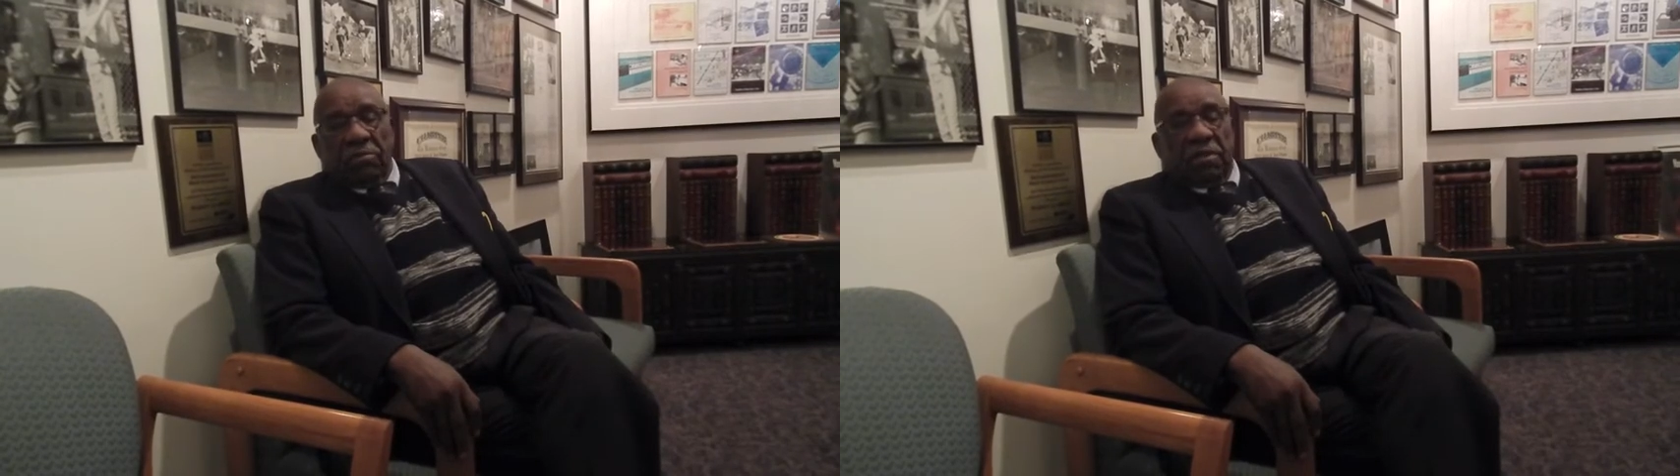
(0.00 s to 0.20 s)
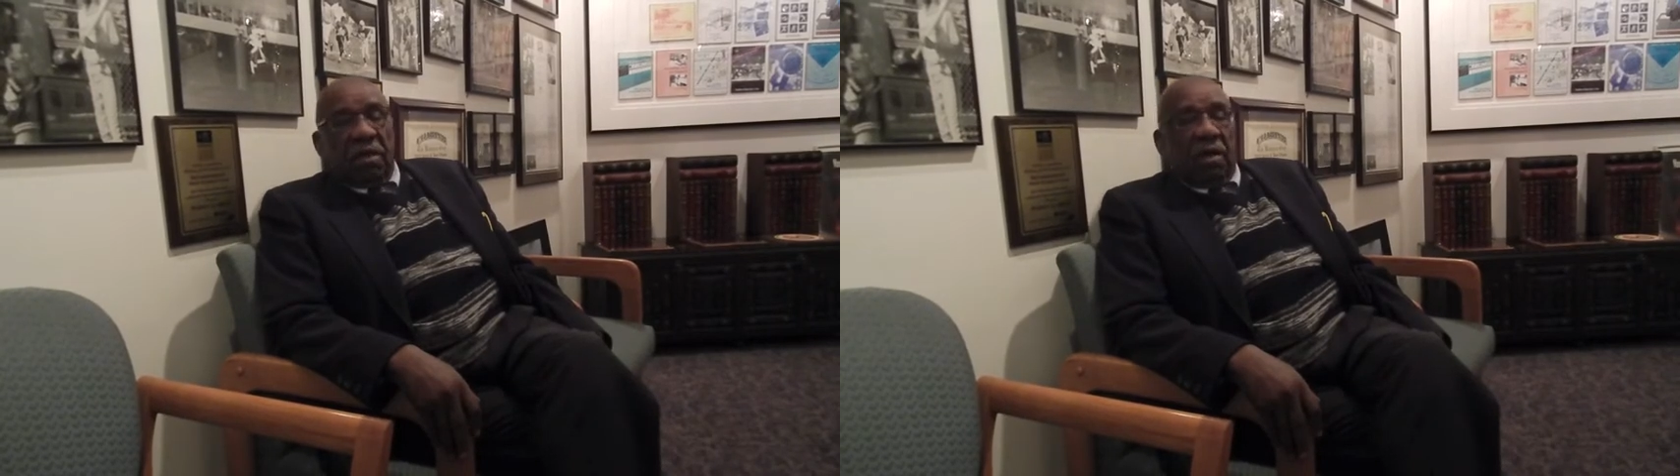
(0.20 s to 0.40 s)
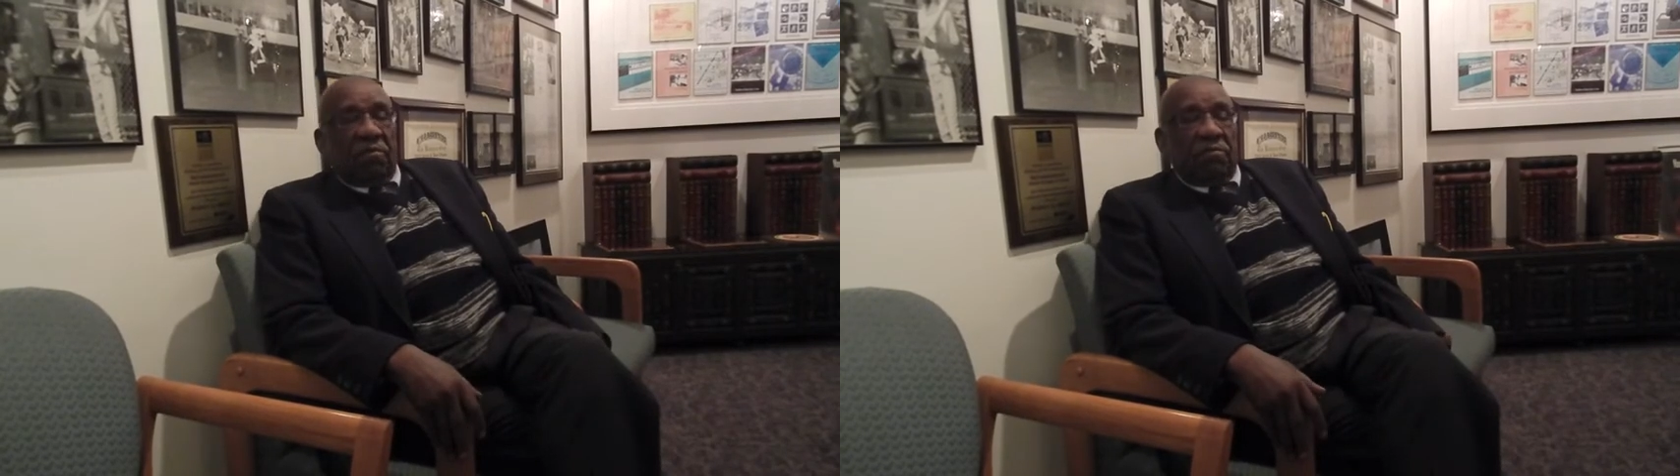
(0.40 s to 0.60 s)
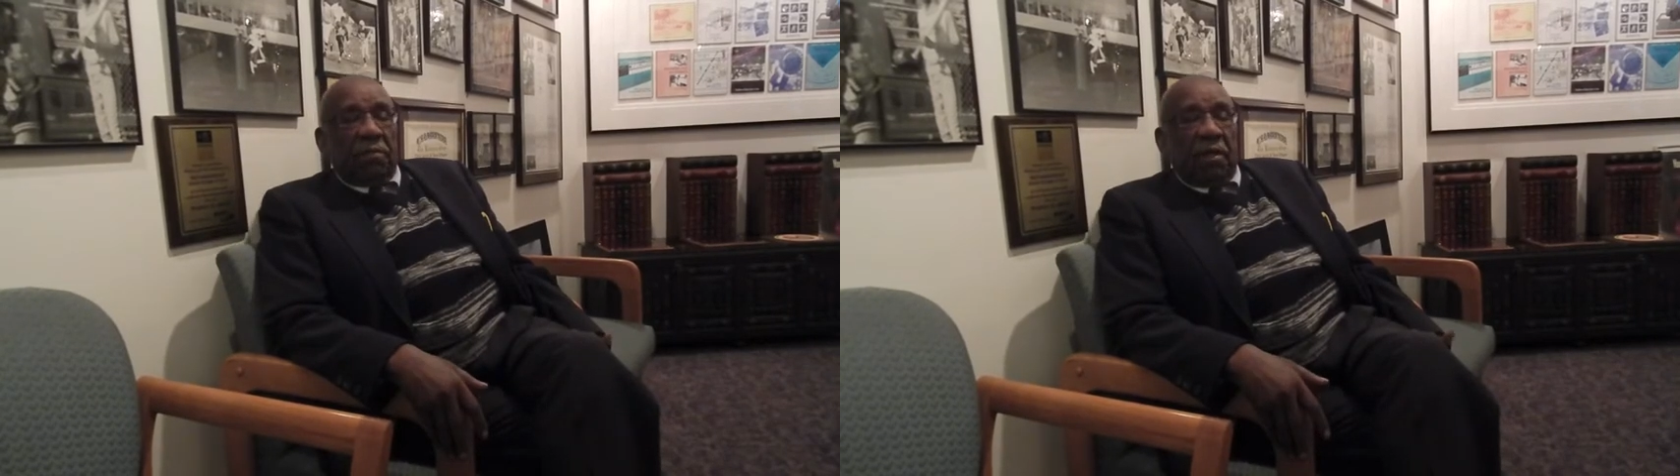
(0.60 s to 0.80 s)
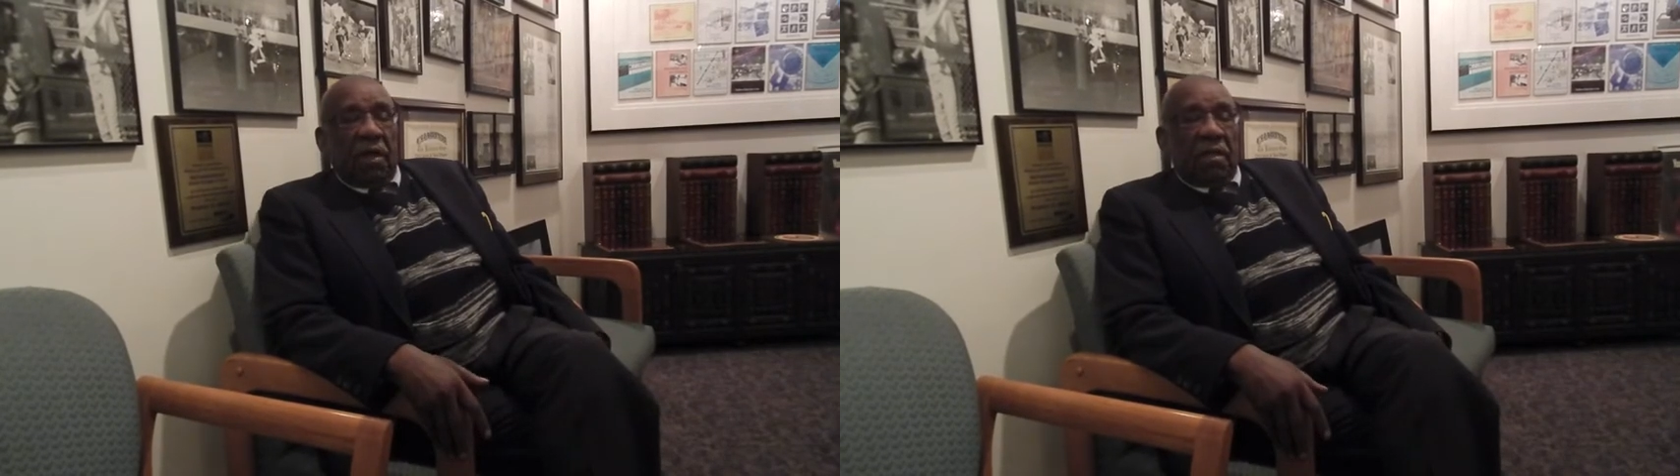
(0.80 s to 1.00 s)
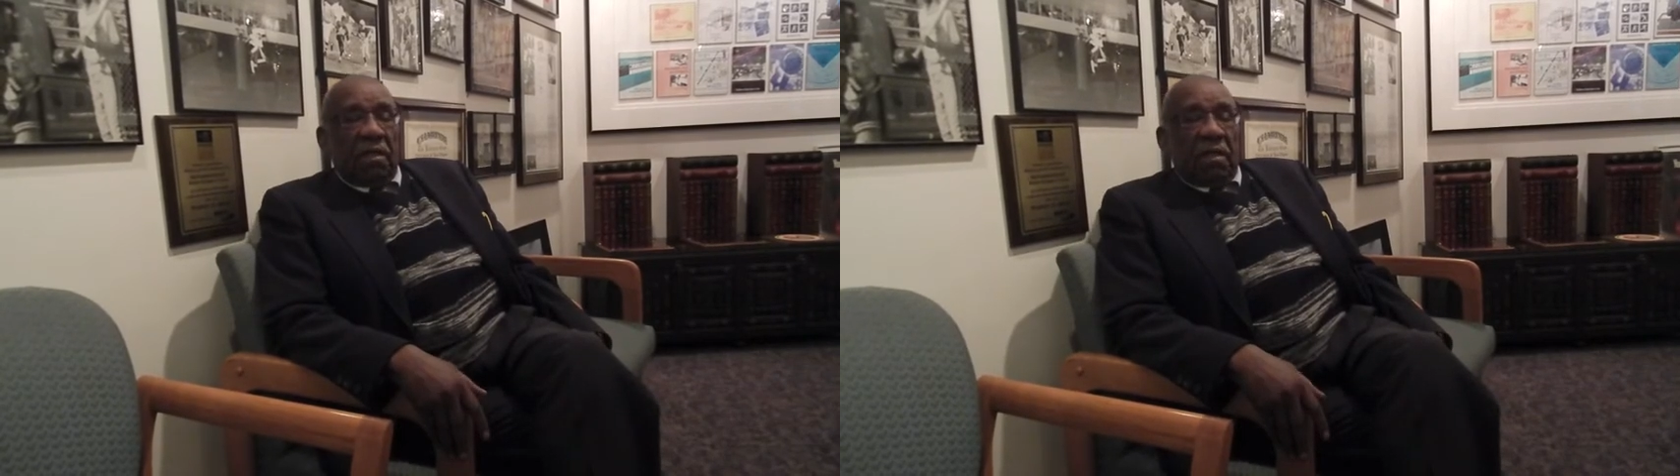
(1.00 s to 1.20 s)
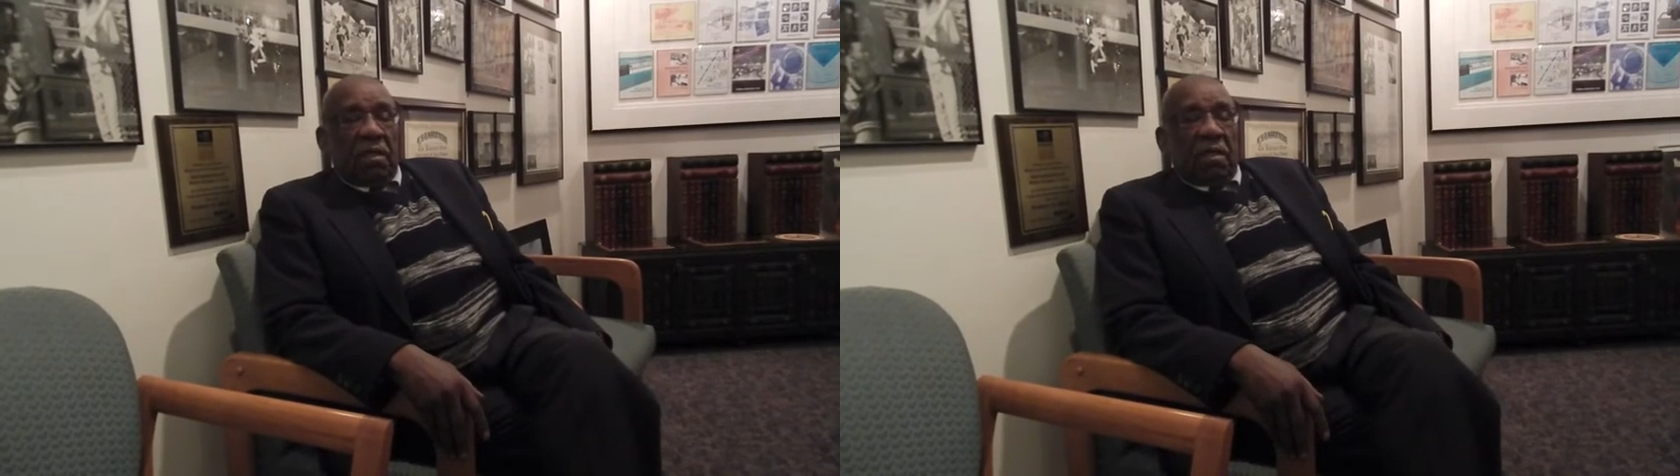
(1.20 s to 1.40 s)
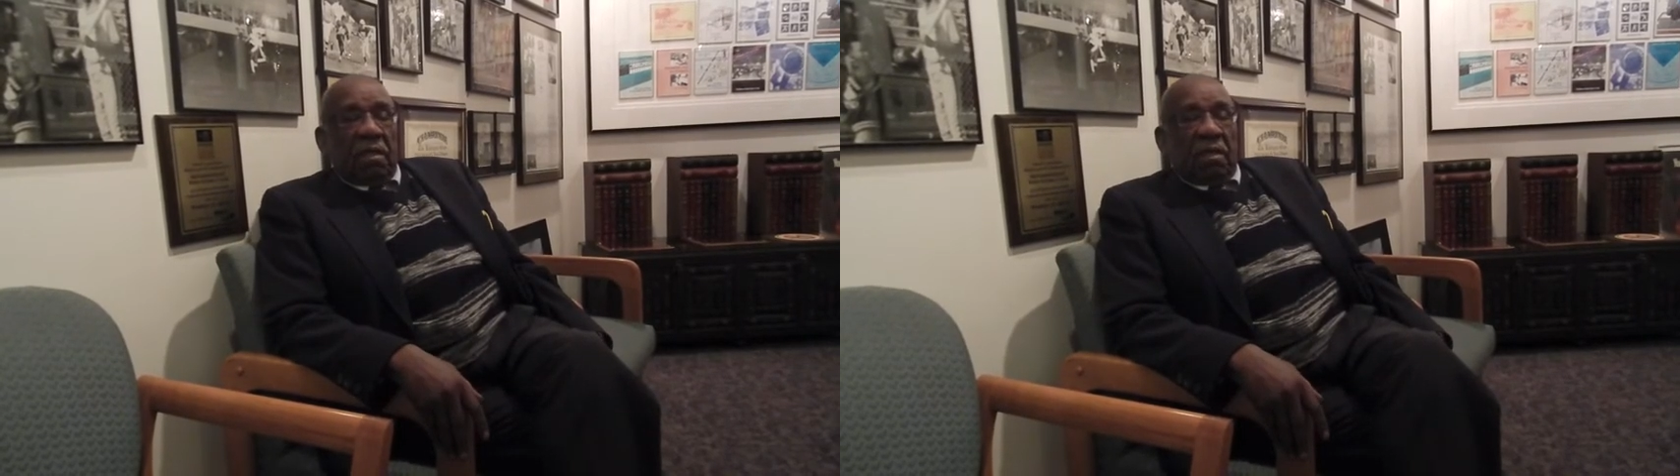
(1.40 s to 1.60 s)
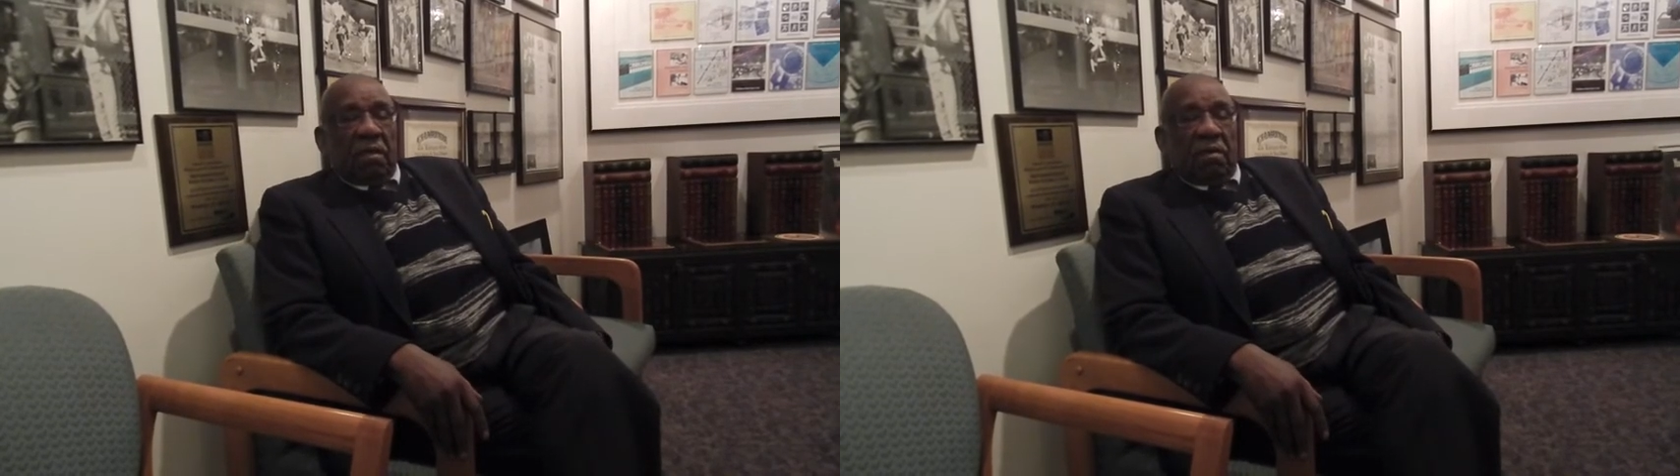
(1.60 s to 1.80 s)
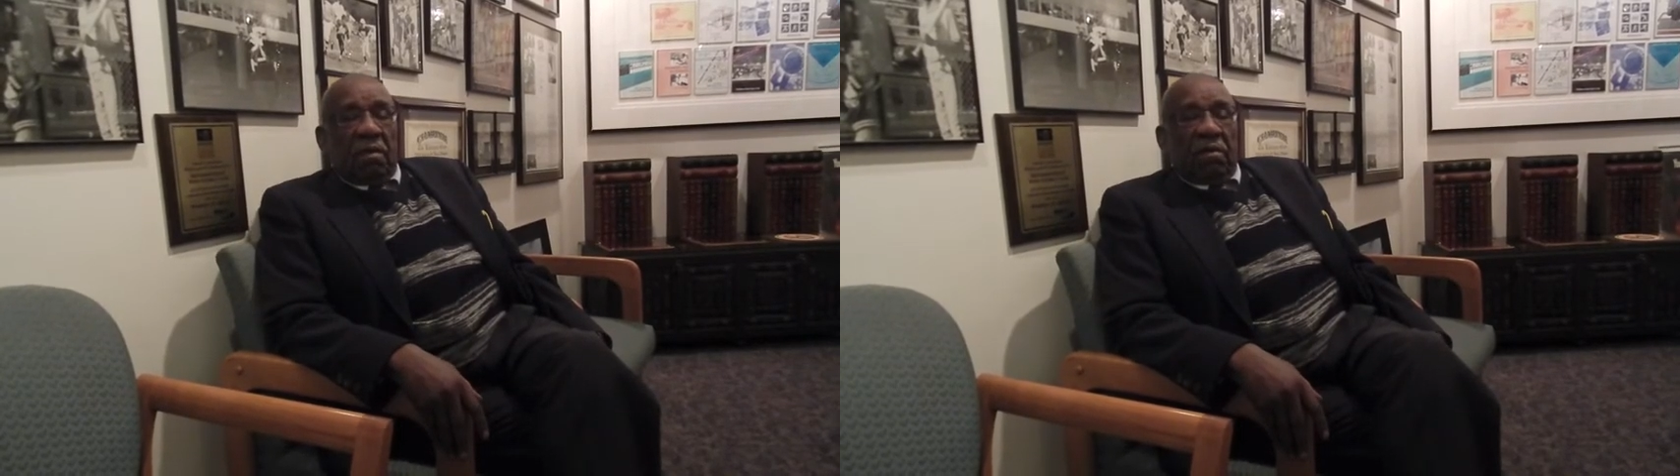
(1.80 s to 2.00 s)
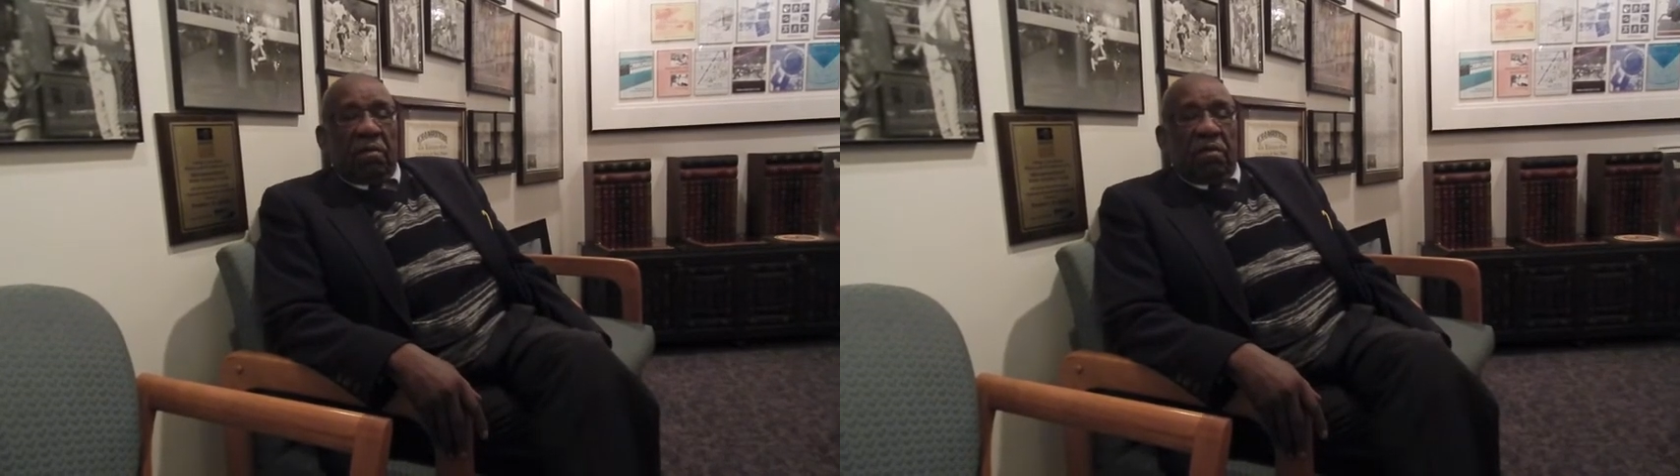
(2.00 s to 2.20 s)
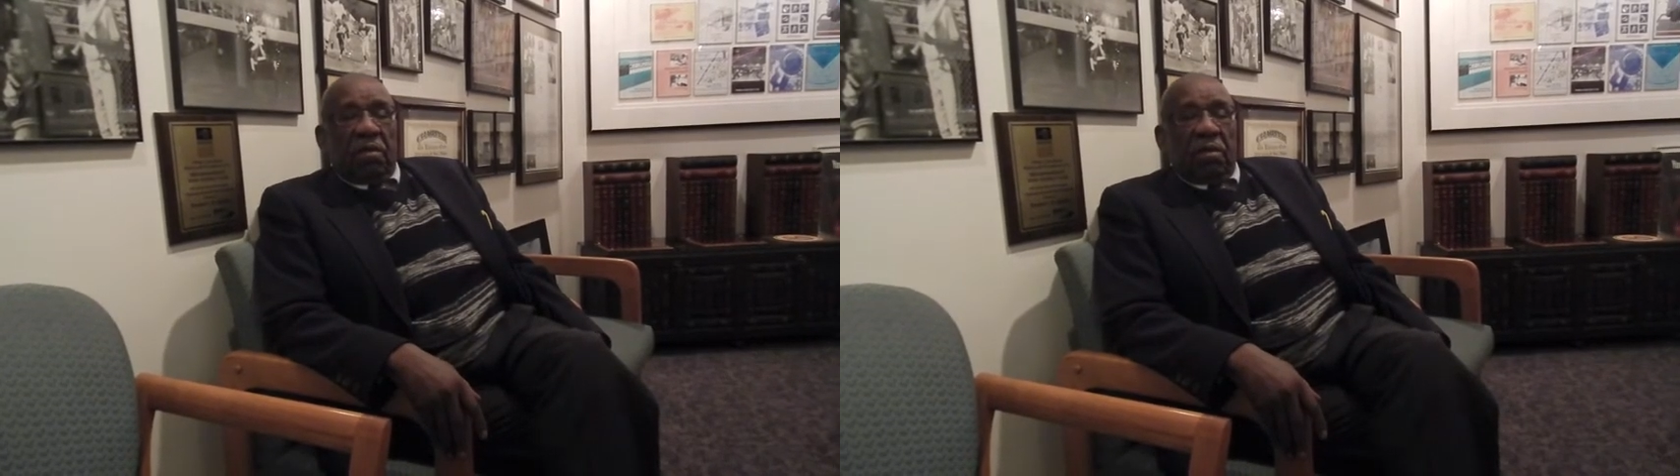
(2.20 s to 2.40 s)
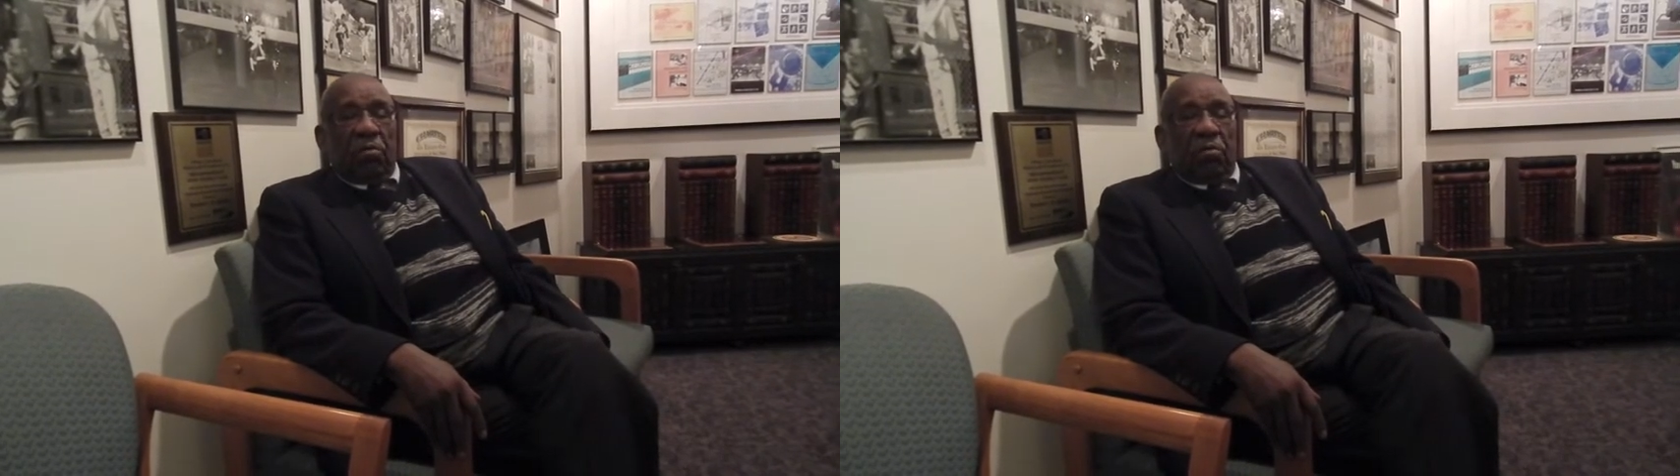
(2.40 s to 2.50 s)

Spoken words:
retired from that in order to deal